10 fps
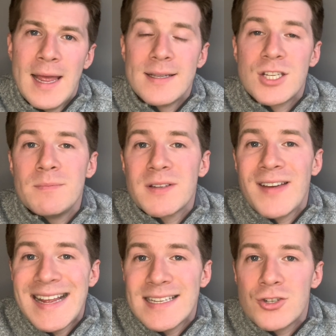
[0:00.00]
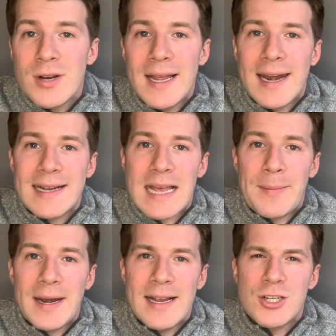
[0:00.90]
In terms of history and
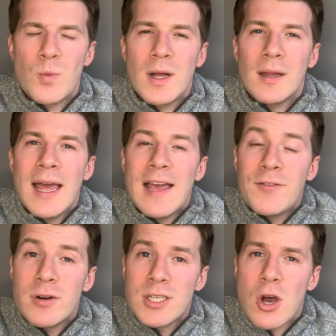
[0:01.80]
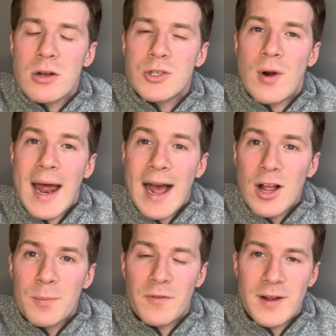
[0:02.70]
examination, well, if you're a doctor or a
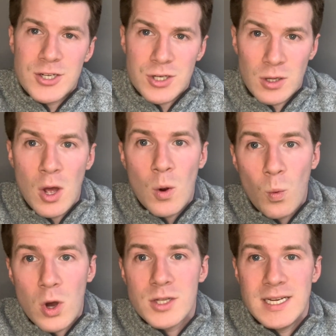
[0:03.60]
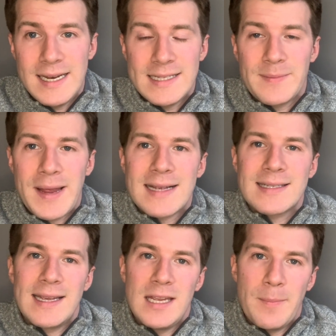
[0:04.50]
health professional, what do you need to be asking your